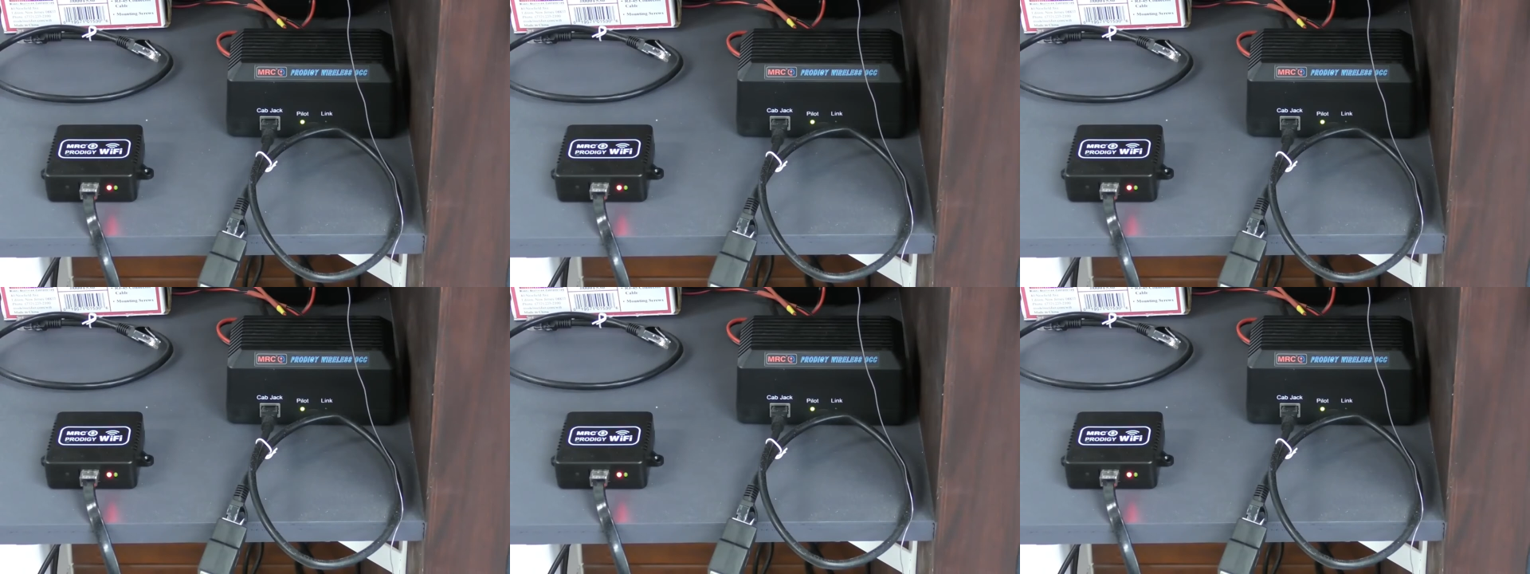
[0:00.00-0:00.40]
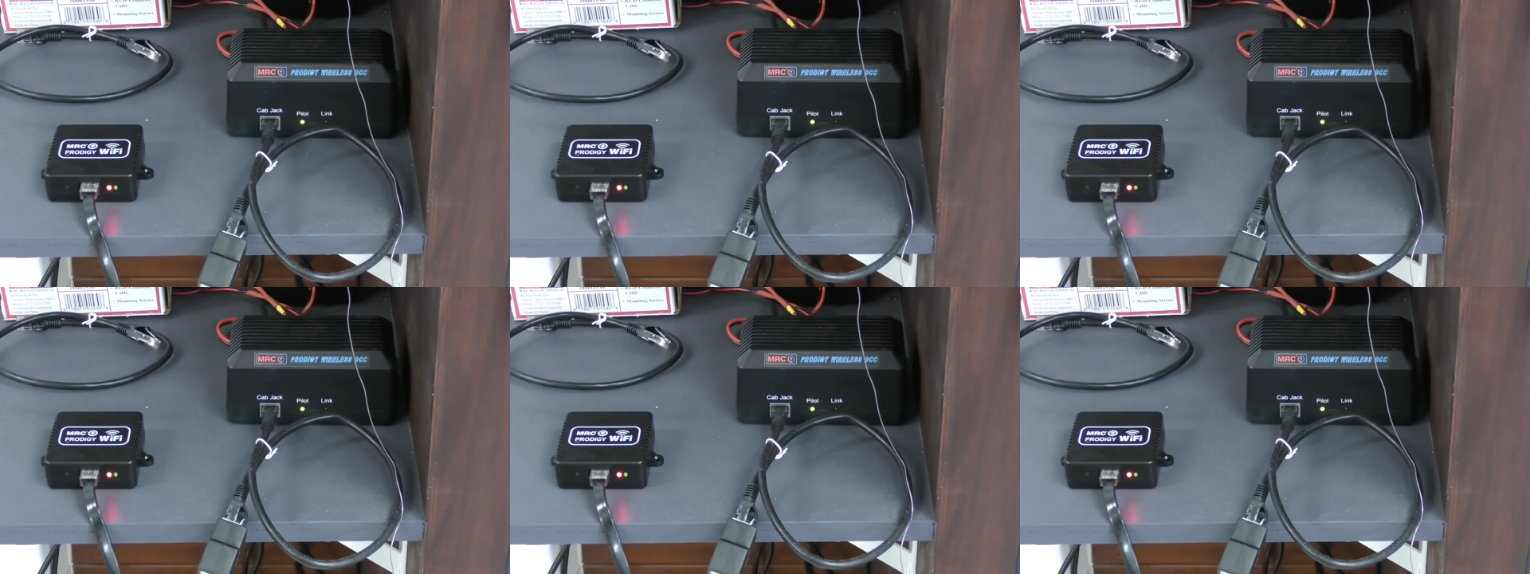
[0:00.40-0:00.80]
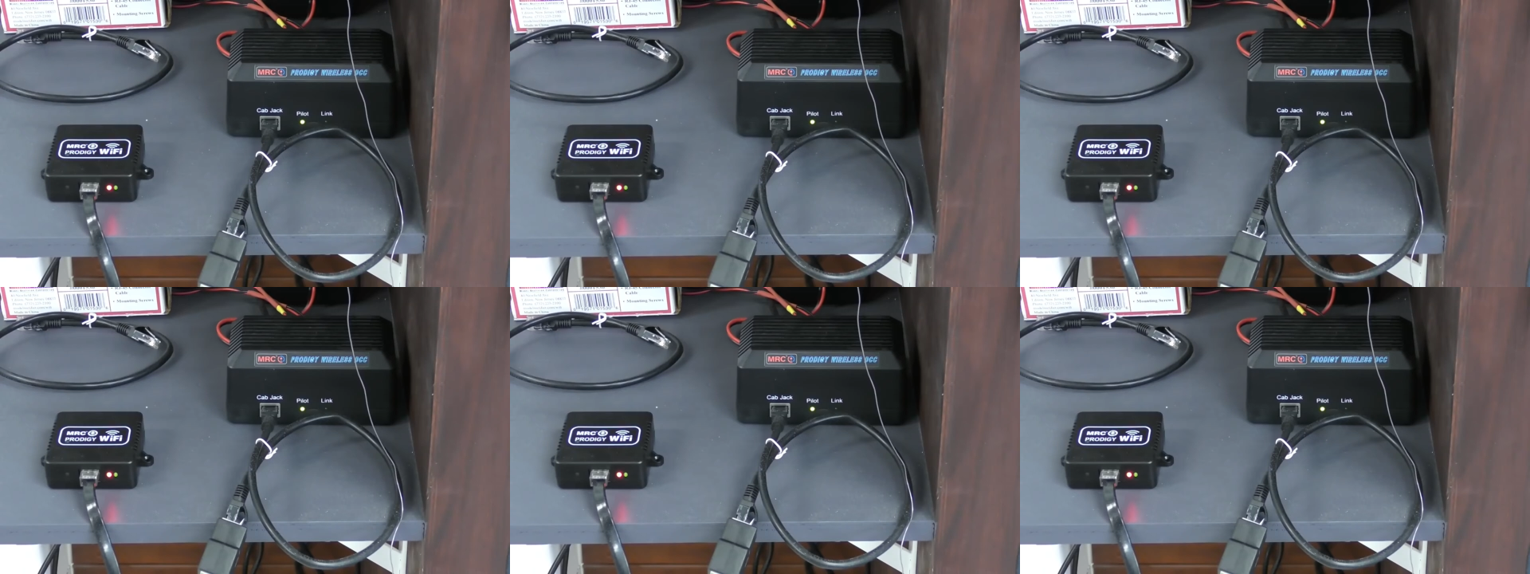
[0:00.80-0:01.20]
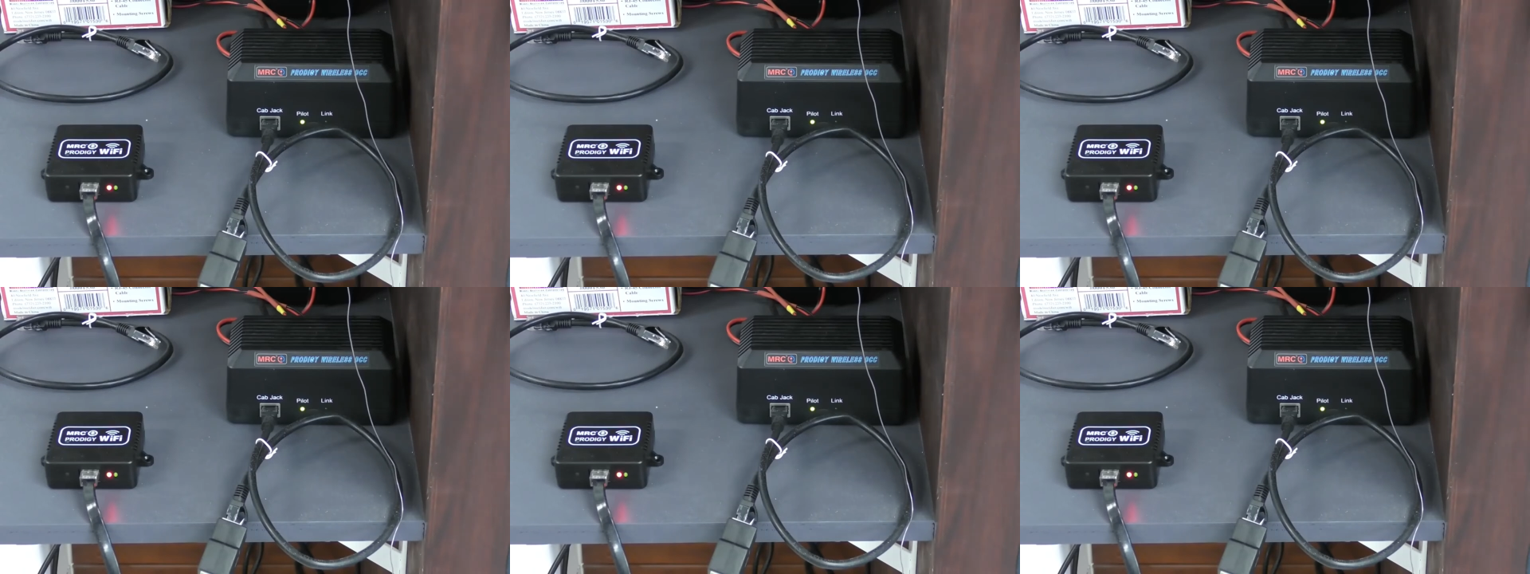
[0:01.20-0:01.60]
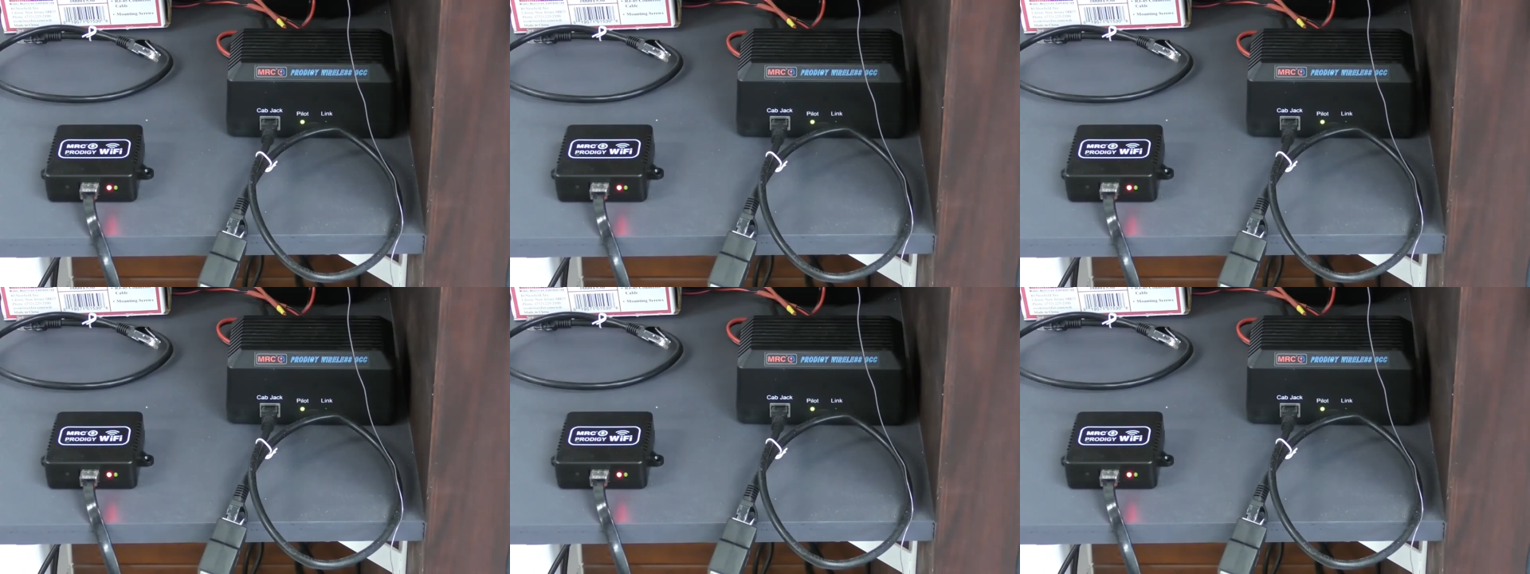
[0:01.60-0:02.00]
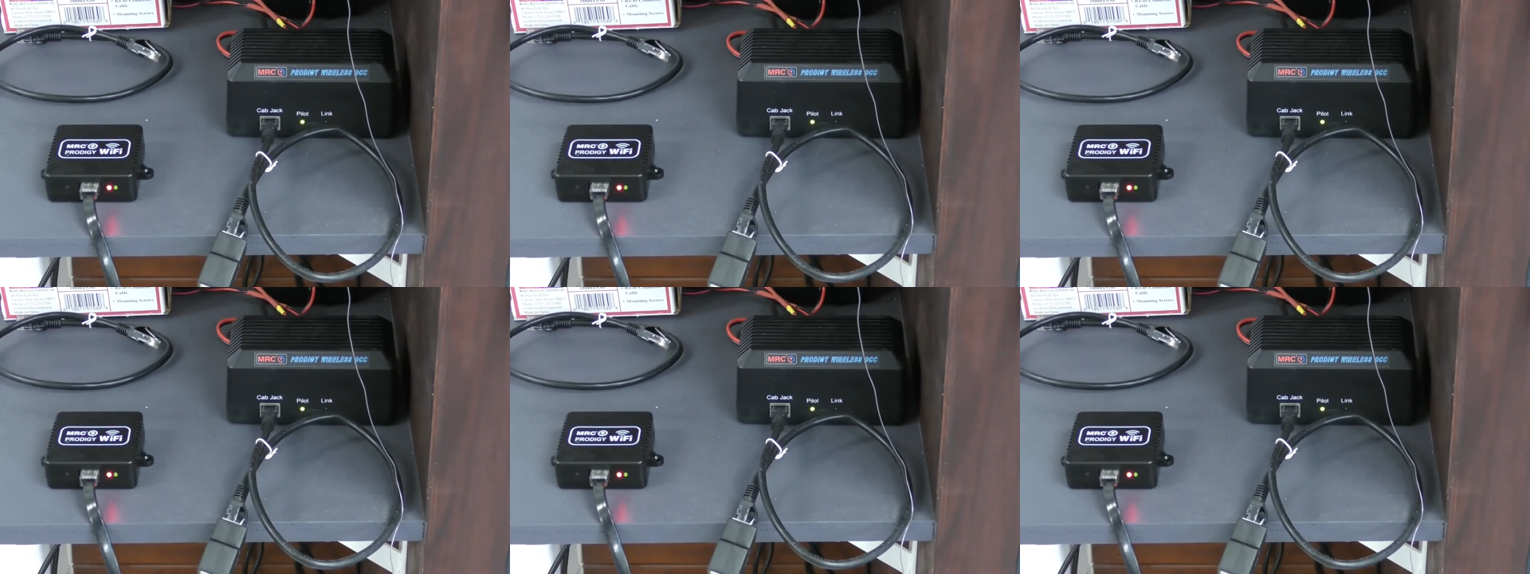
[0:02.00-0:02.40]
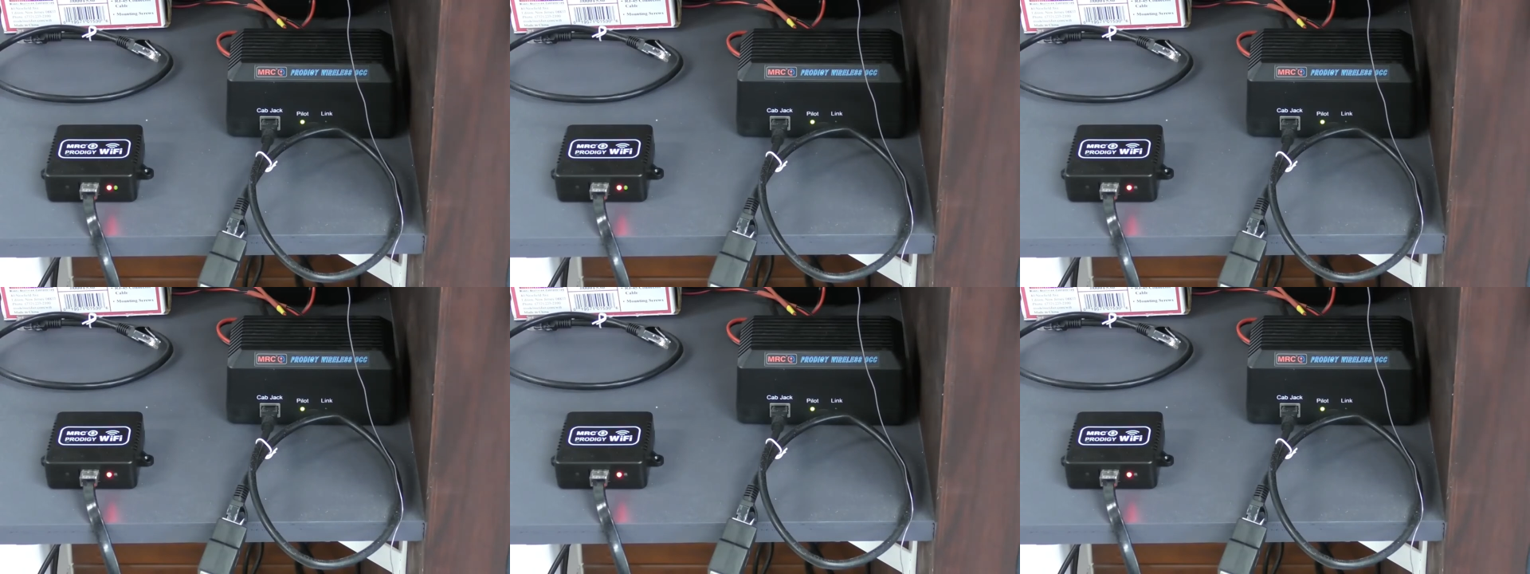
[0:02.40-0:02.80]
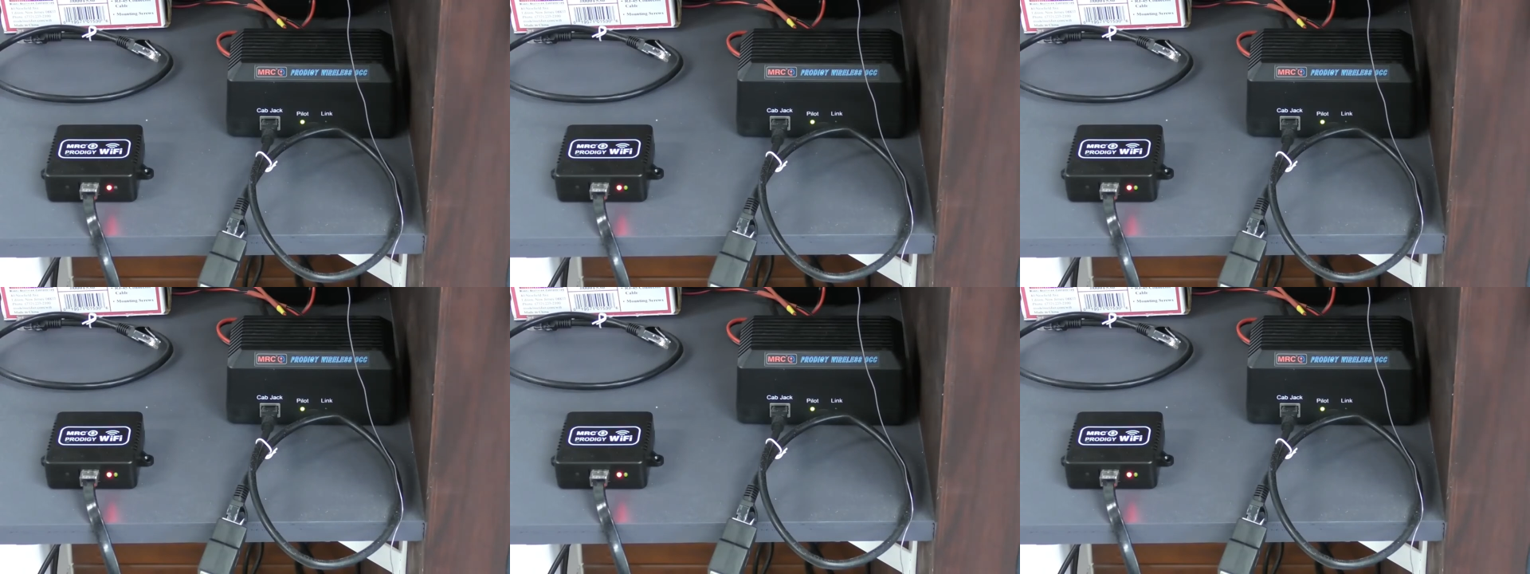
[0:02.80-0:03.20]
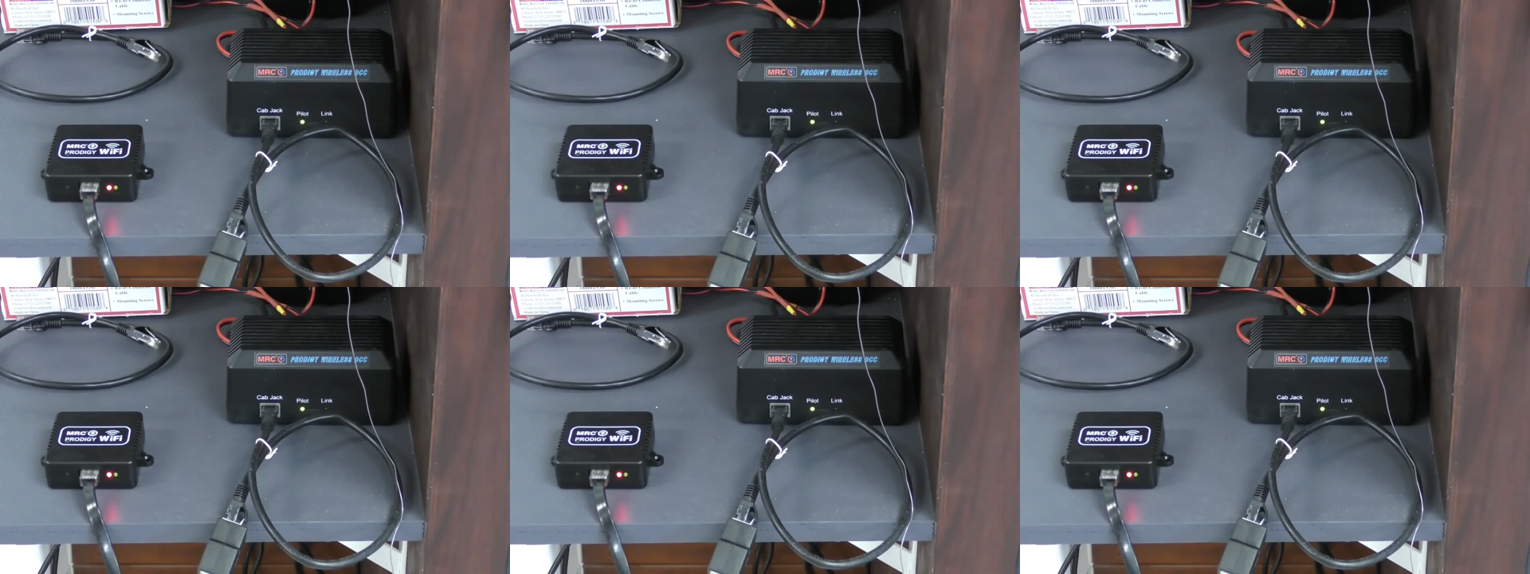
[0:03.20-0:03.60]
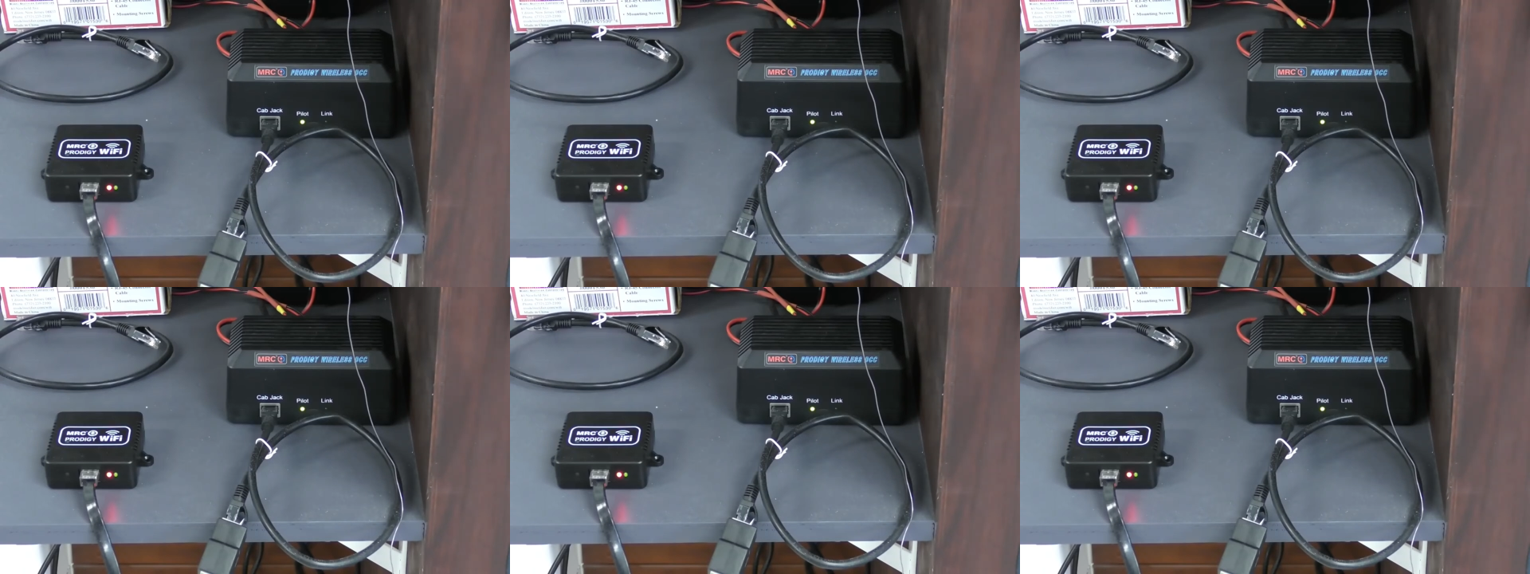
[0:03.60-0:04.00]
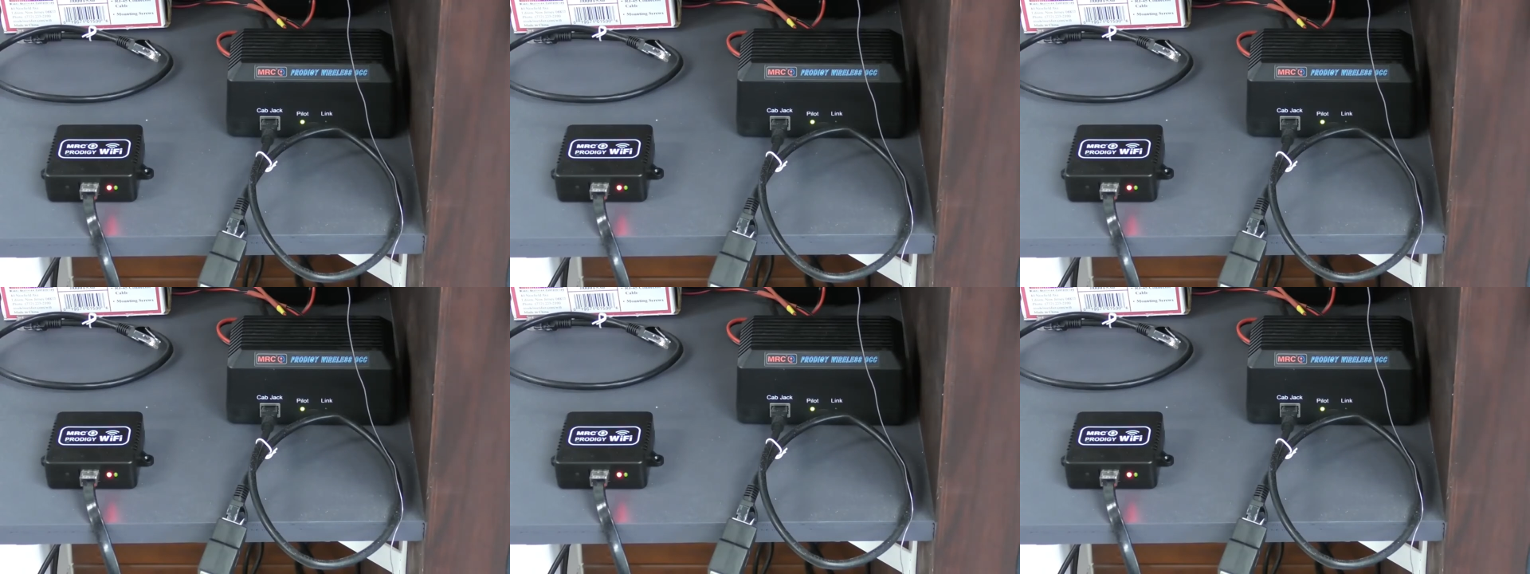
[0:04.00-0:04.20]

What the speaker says: No face is visible, so there are no lips to read.